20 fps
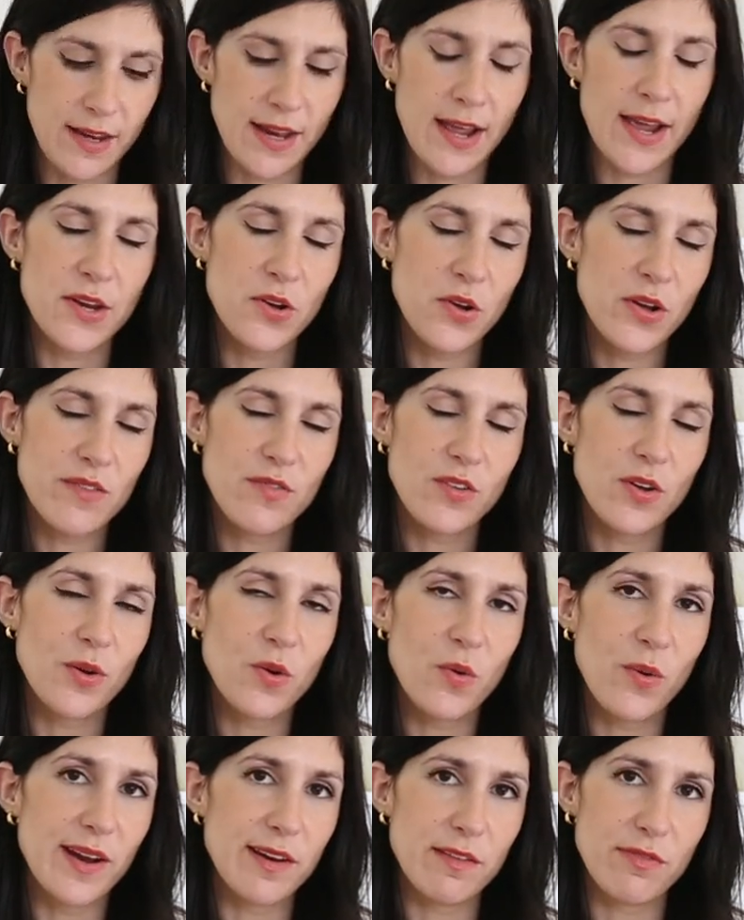Now, I know I've
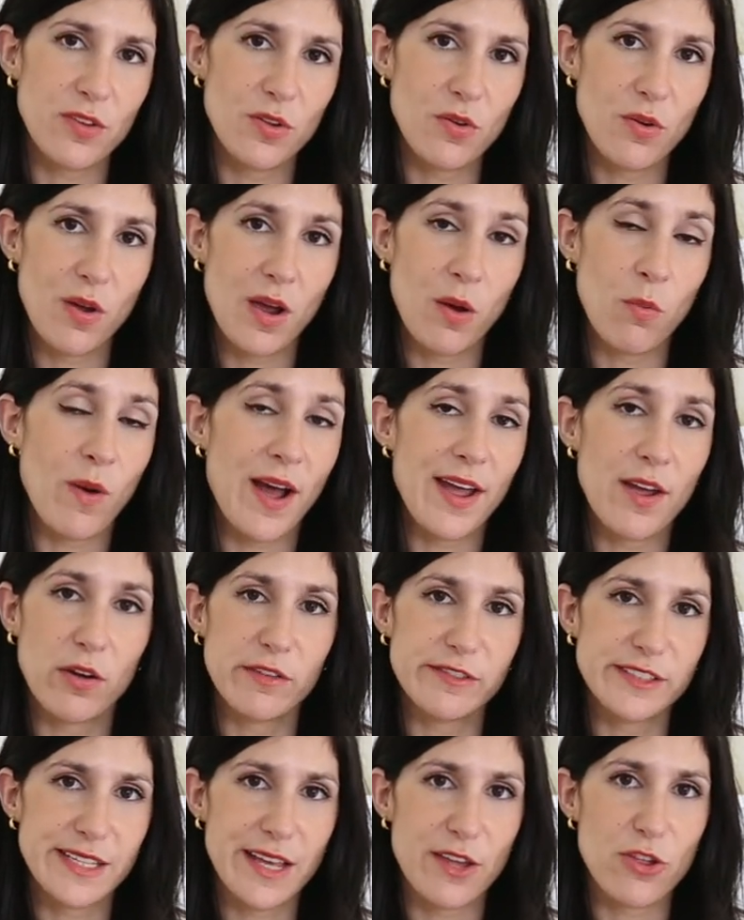got quite a few white
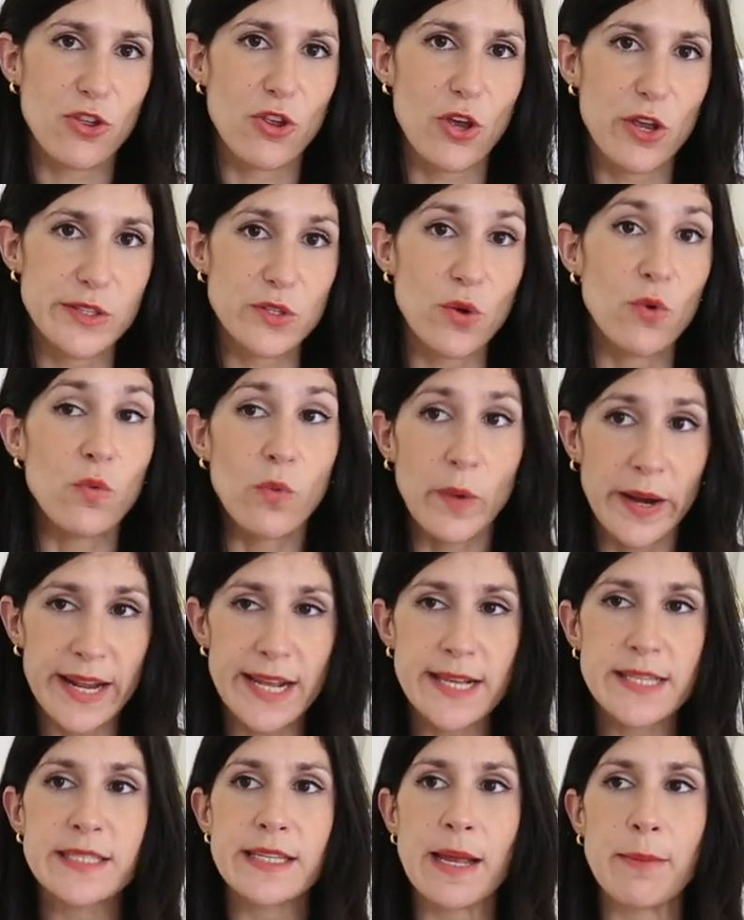oversized shirts
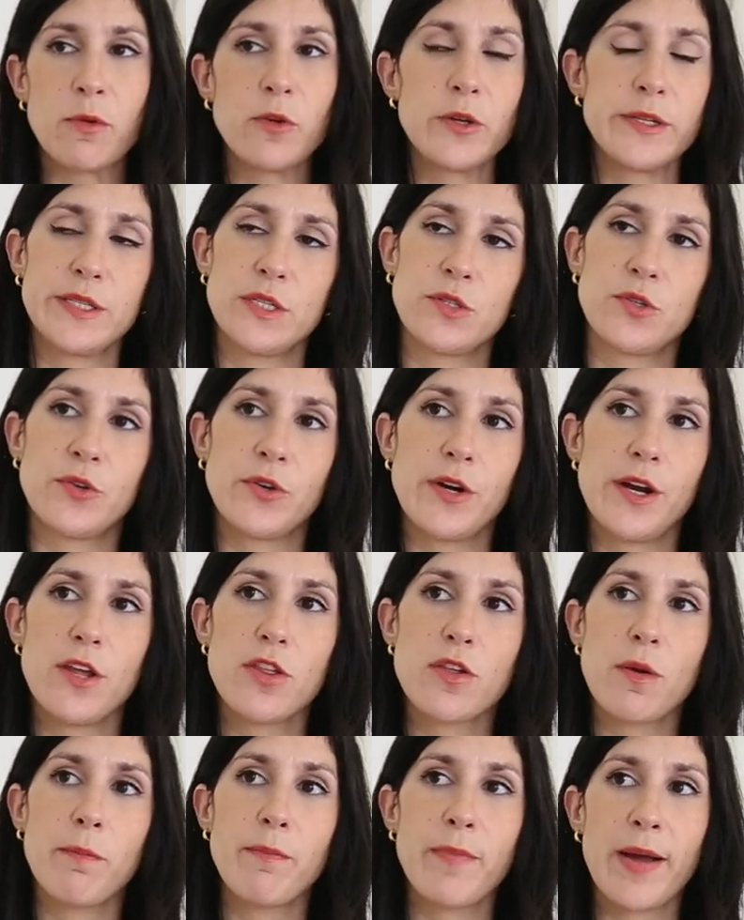already. Some are in
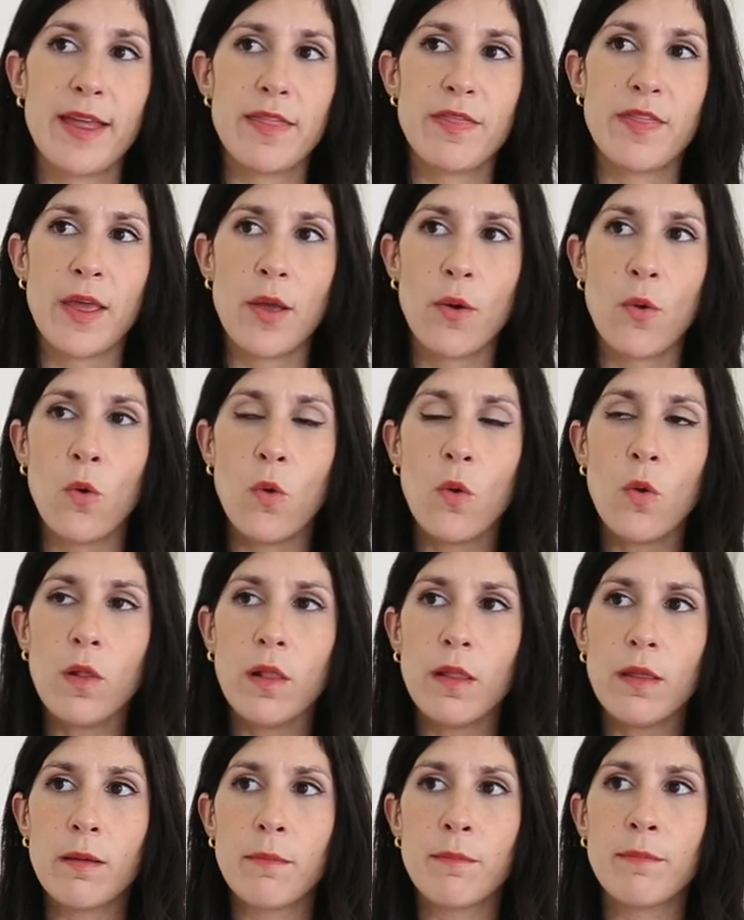storage, but they're
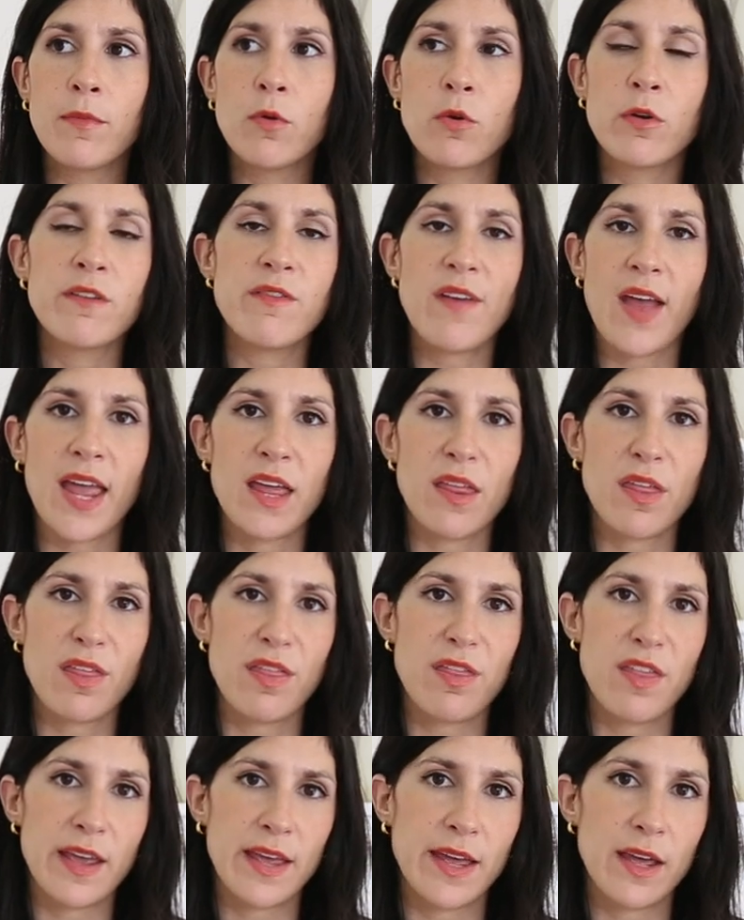all more of a
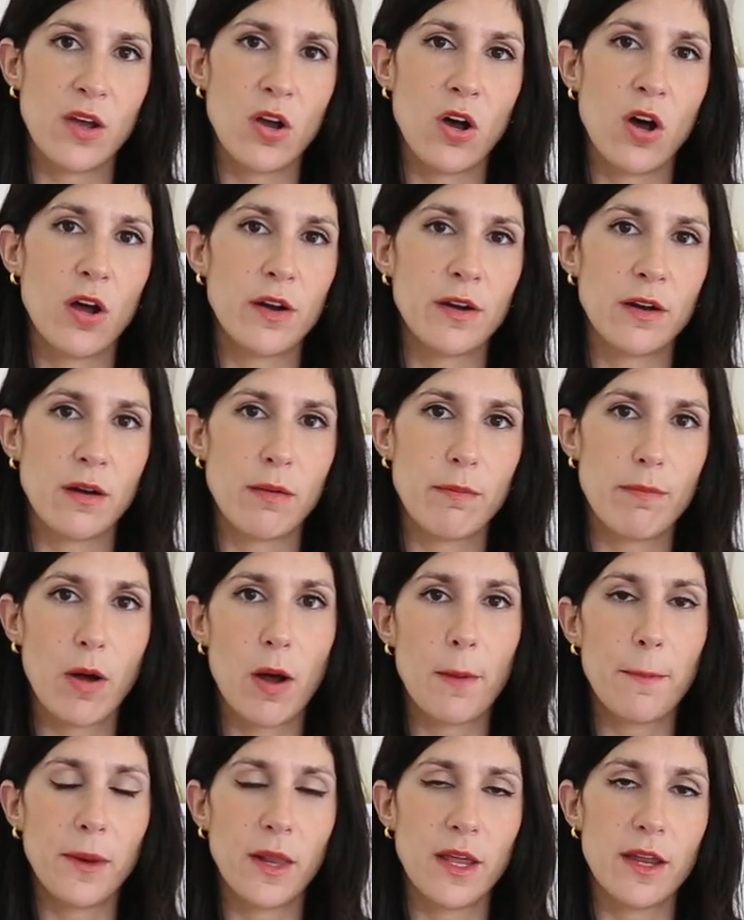thicker cotton
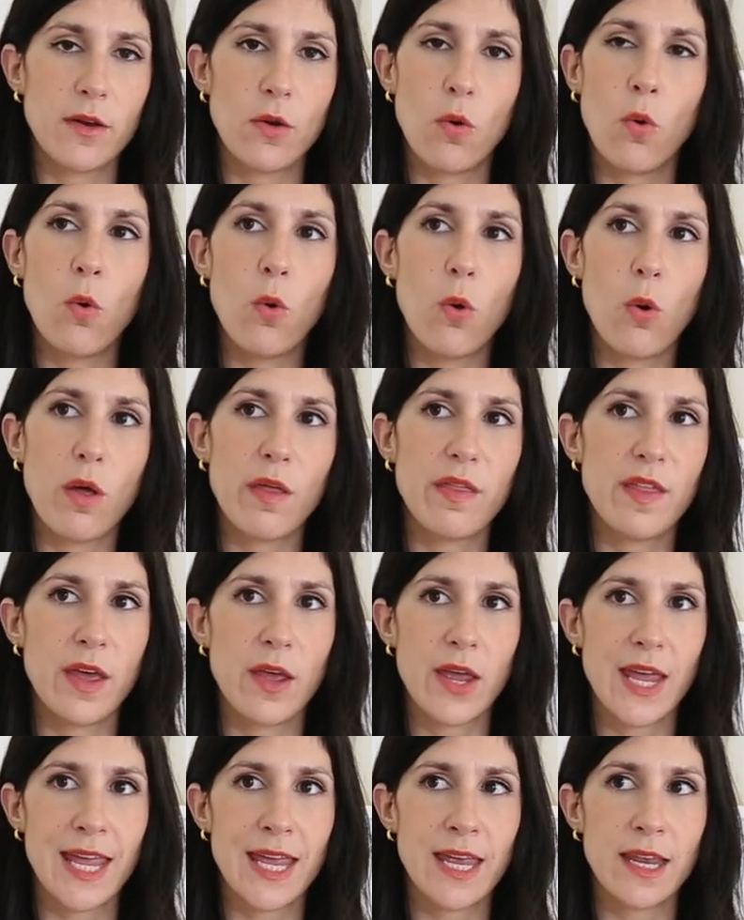poplin, or
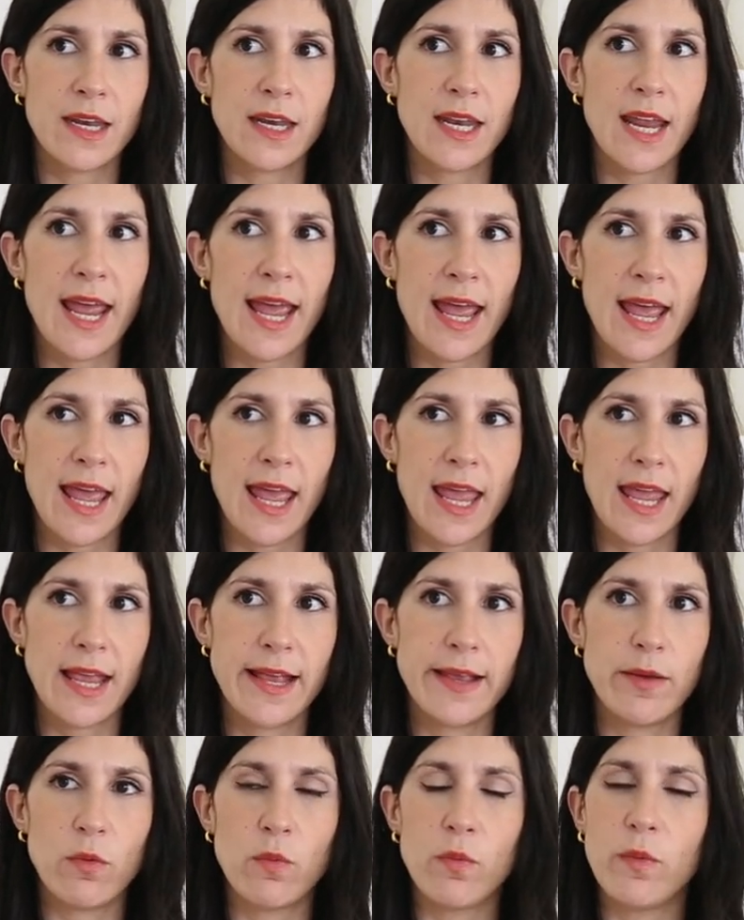they're in
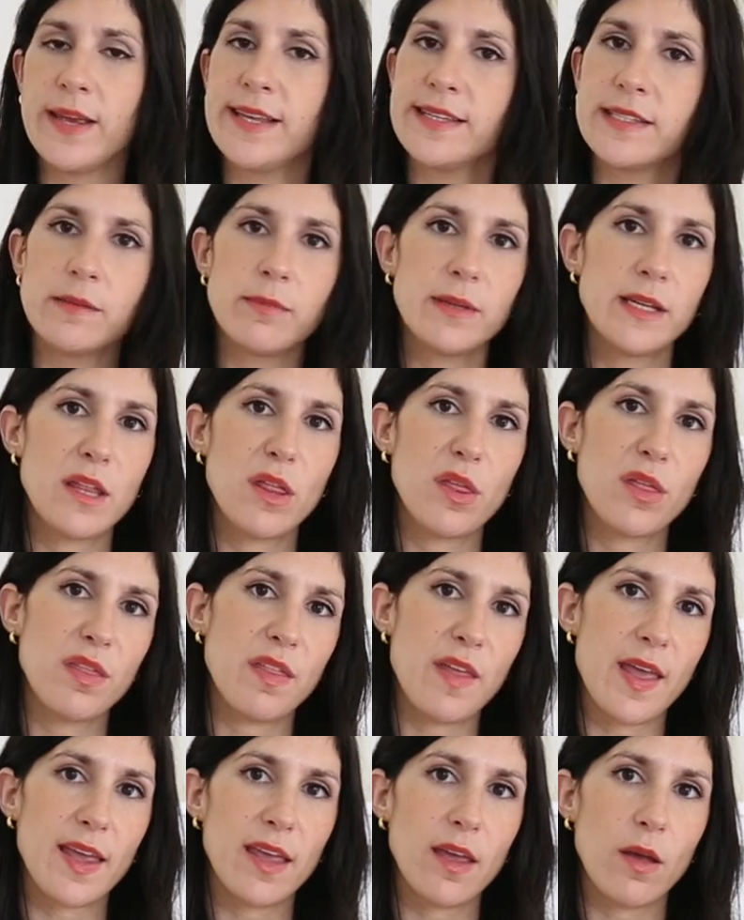a reasonably
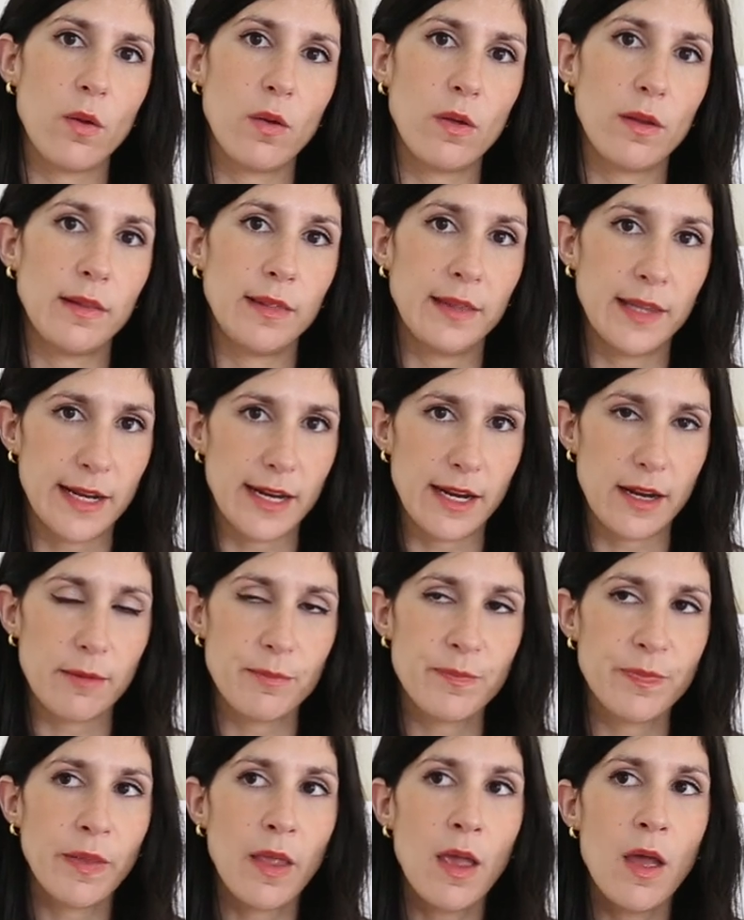thick linen.